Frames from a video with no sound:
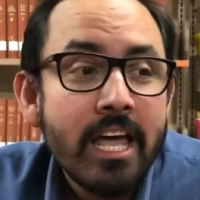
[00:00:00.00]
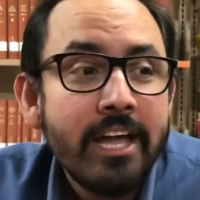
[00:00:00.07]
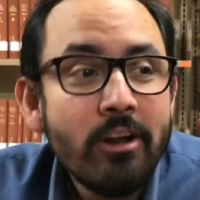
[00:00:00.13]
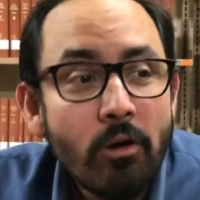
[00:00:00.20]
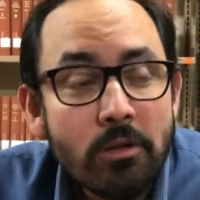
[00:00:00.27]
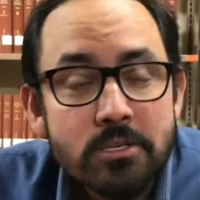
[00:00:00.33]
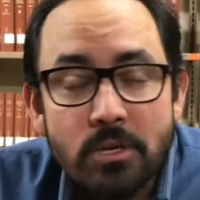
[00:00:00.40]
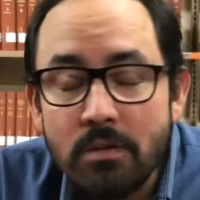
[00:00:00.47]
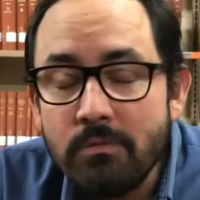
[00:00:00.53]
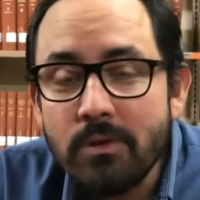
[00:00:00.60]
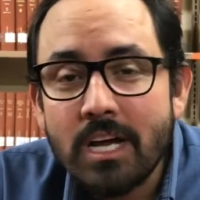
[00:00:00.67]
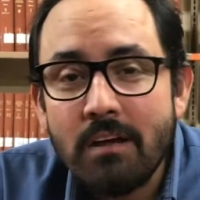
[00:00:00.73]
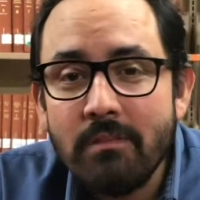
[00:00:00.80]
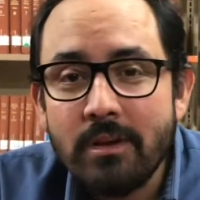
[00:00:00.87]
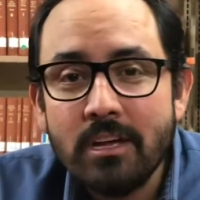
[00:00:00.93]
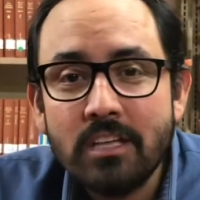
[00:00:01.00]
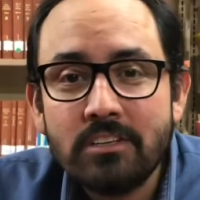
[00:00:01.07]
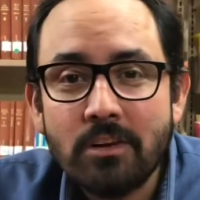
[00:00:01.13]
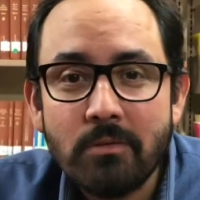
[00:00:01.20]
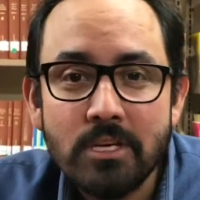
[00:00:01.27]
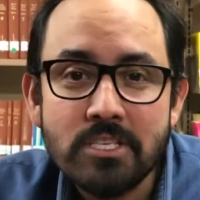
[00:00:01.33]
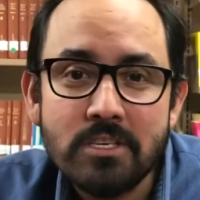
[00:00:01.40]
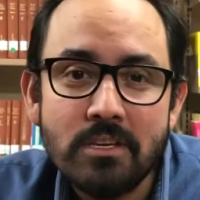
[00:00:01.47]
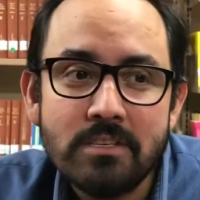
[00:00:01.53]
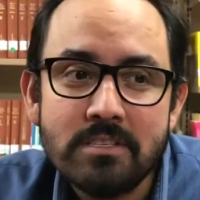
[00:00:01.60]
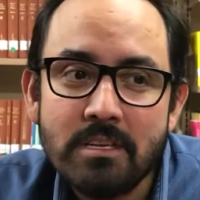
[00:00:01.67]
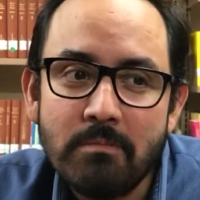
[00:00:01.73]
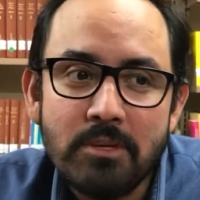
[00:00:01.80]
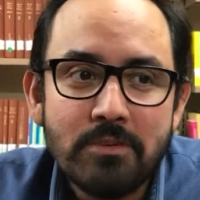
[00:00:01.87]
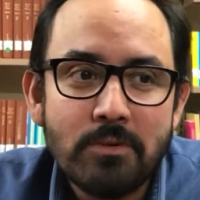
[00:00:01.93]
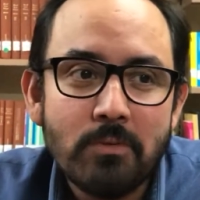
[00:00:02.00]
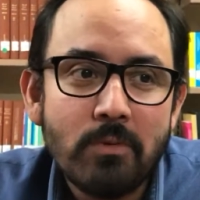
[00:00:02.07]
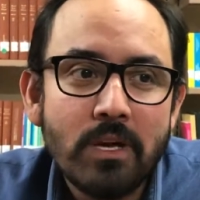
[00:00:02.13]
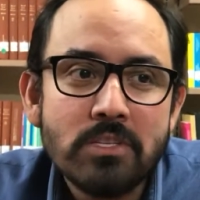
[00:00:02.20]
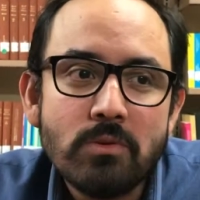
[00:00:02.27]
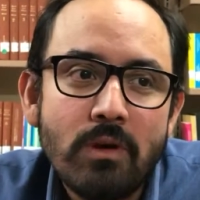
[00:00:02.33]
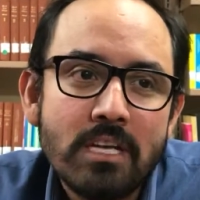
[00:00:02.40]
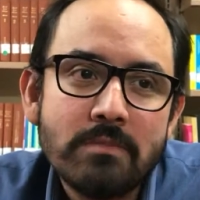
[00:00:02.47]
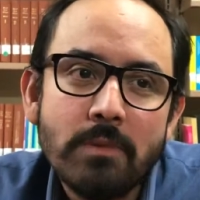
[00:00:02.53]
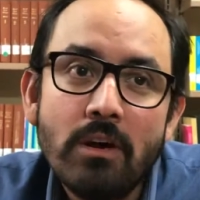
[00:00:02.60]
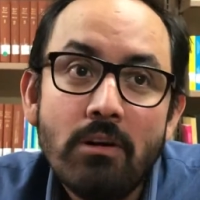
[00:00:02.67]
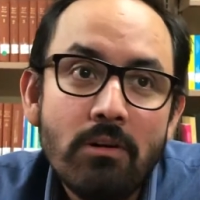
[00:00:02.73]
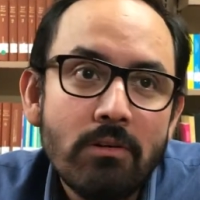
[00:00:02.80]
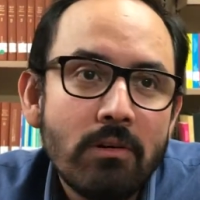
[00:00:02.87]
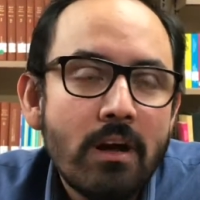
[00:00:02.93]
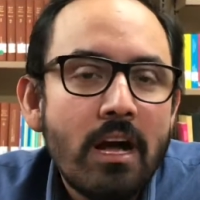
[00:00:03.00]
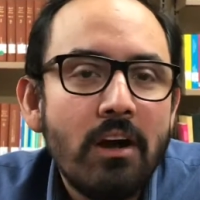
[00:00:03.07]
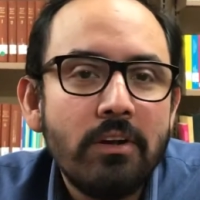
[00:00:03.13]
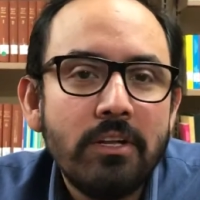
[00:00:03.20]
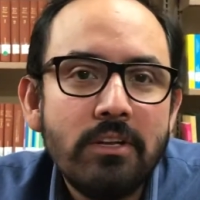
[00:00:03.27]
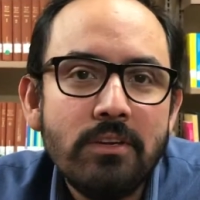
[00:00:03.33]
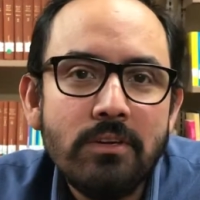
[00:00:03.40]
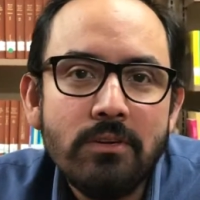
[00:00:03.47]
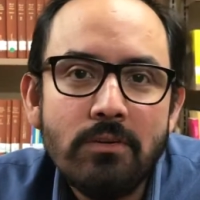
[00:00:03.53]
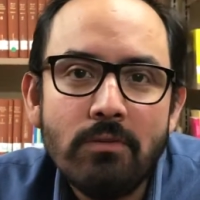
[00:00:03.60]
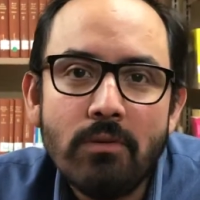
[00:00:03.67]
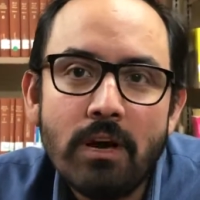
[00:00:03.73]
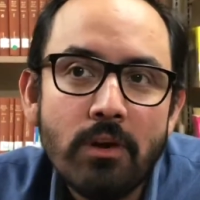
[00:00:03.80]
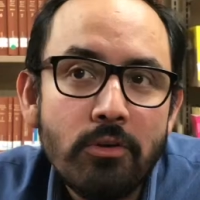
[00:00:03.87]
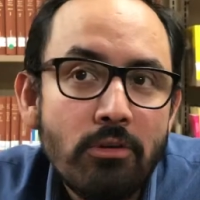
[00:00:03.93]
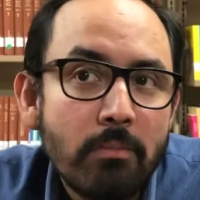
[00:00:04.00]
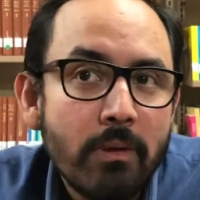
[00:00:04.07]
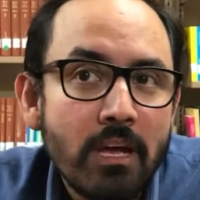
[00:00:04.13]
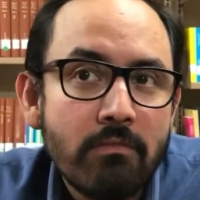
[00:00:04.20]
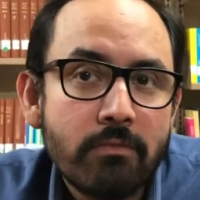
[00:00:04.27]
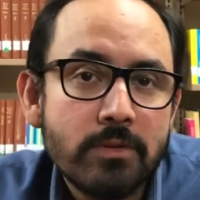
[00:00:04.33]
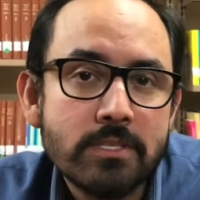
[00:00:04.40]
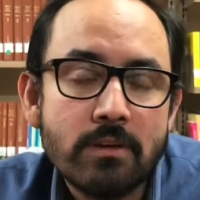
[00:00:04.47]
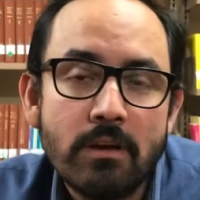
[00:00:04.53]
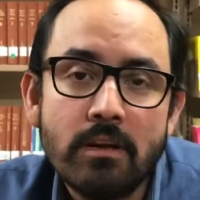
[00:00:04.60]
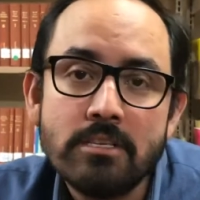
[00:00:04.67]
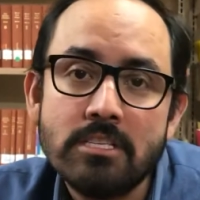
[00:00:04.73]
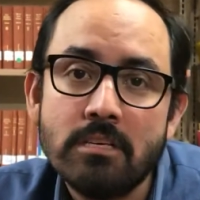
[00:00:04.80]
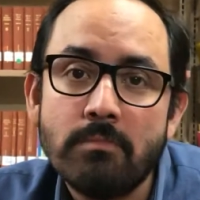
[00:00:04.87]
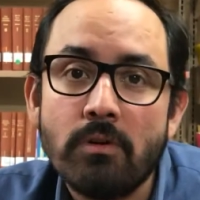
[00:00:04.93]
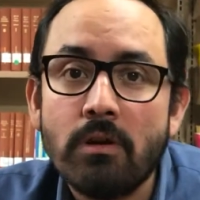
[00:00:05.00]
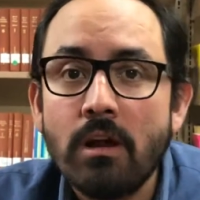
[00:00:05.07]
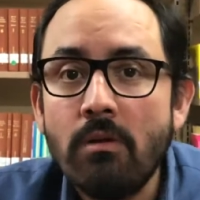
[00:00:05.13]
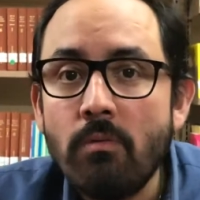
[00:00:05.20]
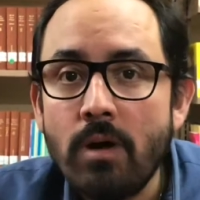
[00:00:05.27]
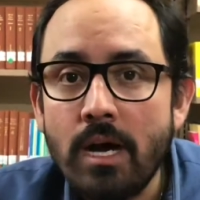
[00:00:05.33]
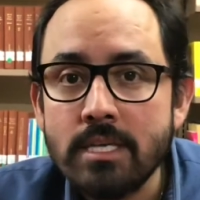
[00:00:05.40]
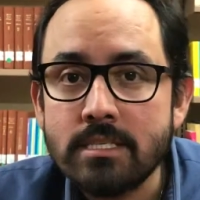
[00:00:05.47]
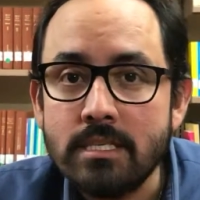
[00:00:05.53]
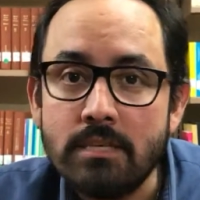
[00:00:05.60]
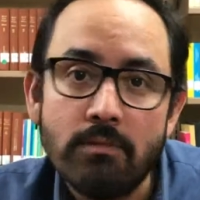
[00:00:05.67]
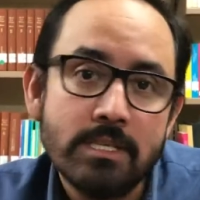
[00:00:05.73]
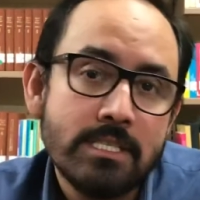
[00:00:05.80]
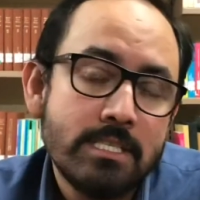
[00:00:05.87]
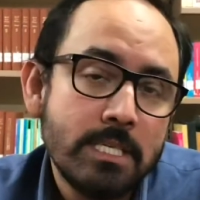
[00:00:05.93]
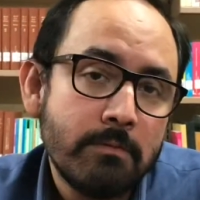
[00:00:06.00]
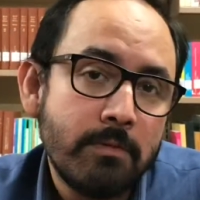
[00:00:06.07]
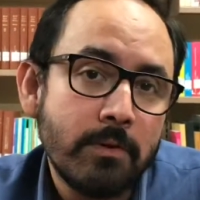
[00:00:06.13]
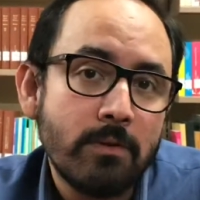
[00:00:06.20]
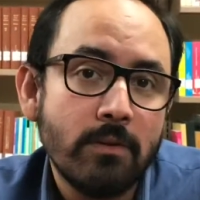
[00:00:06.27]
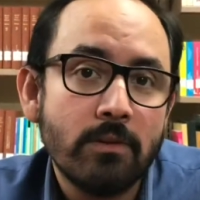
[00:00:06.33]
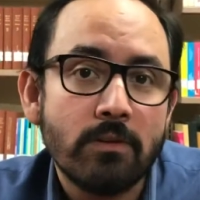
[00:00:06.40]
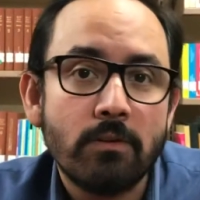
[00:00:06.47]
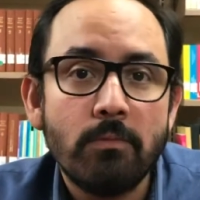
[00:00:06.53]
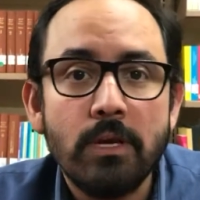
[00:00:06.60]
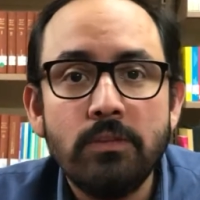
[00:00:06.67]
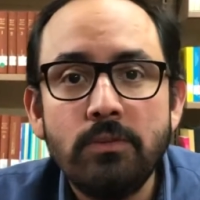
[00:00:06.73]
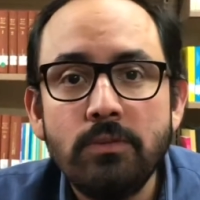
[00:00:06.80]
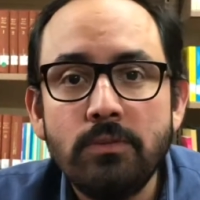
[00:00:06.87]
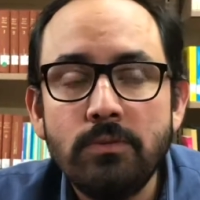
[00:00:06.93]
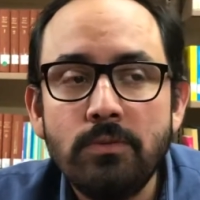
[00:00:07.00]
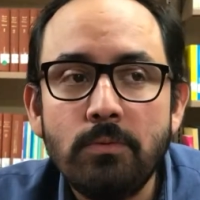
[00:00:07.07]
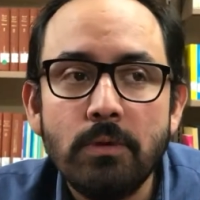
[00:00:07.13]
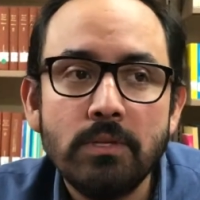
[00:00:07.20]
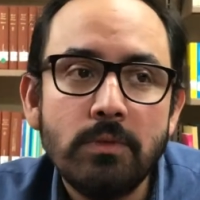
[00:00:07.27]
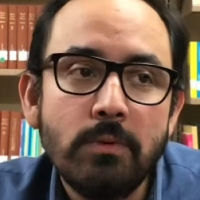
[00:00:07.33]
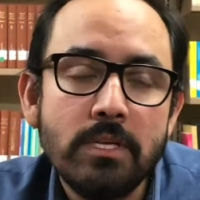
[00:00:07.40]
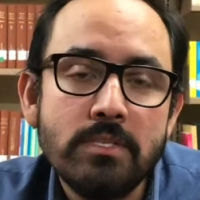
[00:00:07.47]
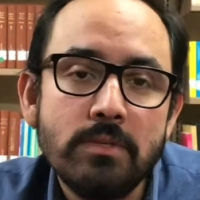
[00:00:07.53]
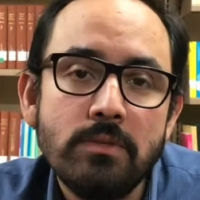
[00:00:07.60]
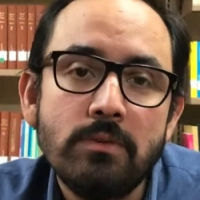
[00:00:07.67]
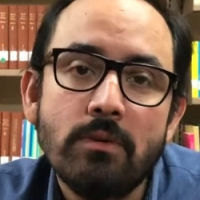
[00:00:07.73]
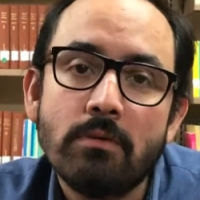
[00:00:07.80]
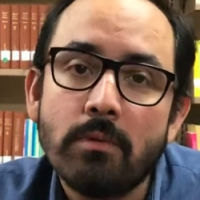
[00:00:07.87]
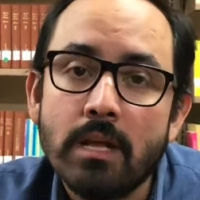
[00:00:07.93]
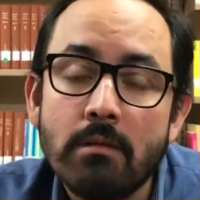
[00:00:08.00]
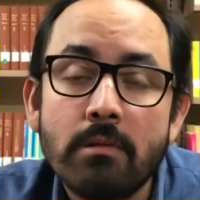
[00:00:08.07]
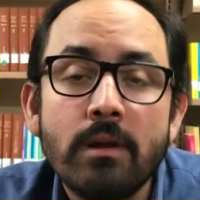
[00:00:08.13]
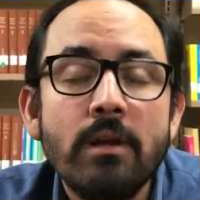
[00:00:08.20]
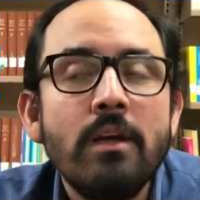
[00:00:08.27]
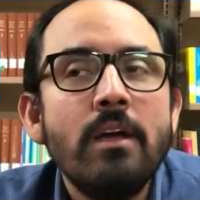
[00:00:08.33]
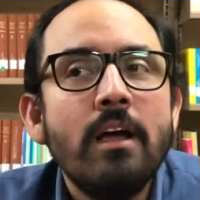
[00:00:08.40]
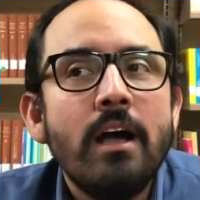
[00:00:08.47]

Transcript: And also, if you have any other questions and you want to ask me, oh, how do you apply for a scholarship, or how was it? Was it difficult, or what do you do? What do I do, or whatever? Yeah.